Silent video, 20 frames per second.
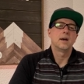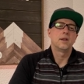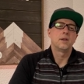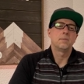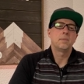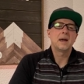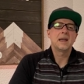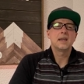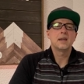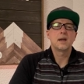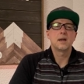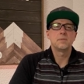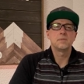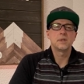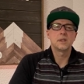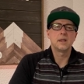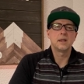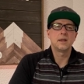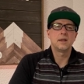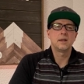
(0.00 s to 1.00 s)
The bike
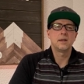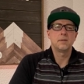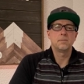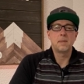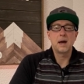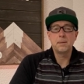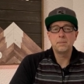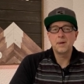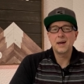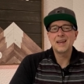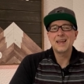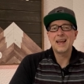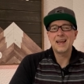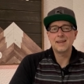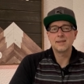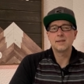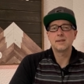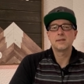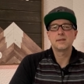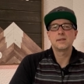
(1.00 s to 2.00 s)
comes in, my bike
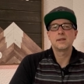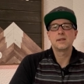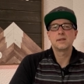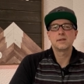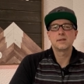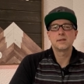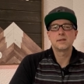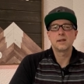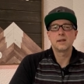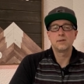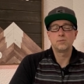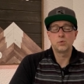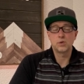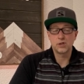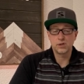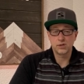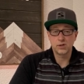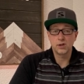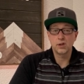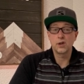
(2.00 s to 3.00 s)
as it sits, which
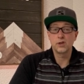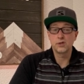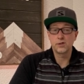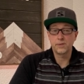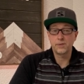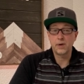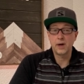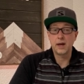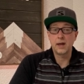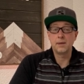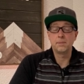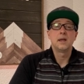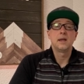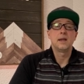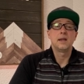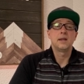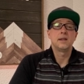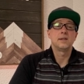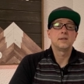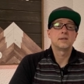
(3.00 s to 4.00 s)
is a large frame,
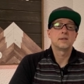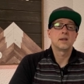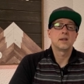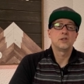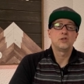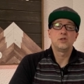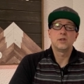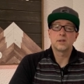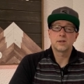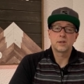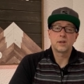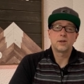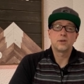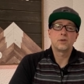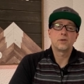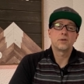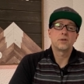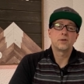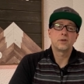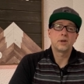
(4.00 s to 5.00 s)
is just
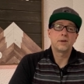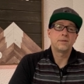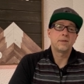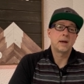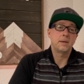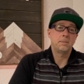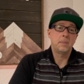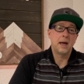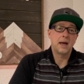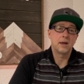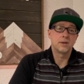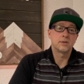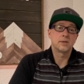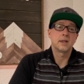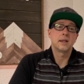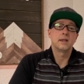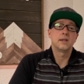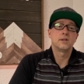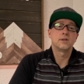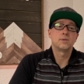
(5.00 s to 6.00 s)
under 35 pounds.
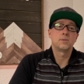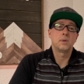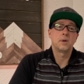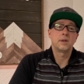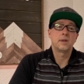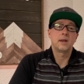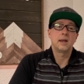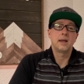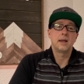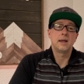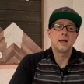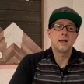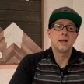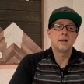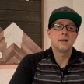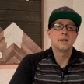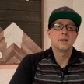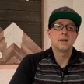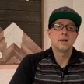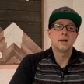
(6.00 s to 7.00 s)
That is with
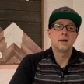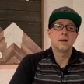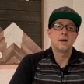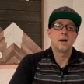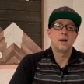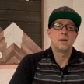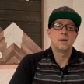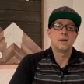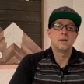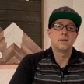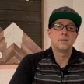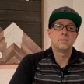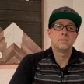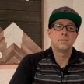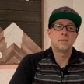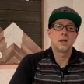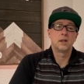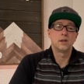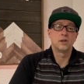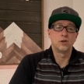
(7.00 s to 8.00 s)
an
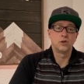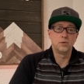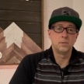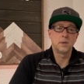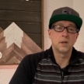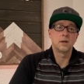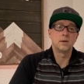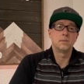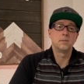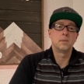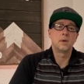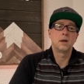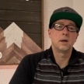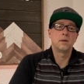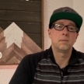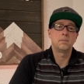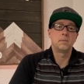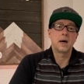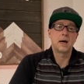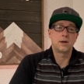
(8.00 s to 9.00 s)
aluminum
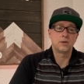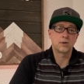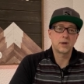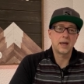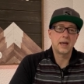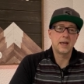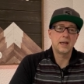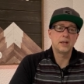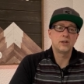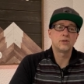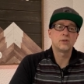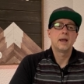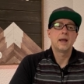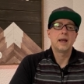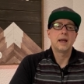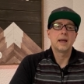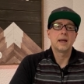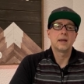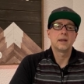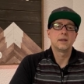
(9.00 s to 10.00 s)
bottle cage
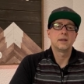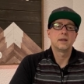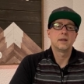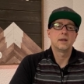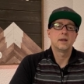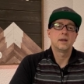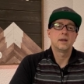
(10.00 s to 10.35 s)
and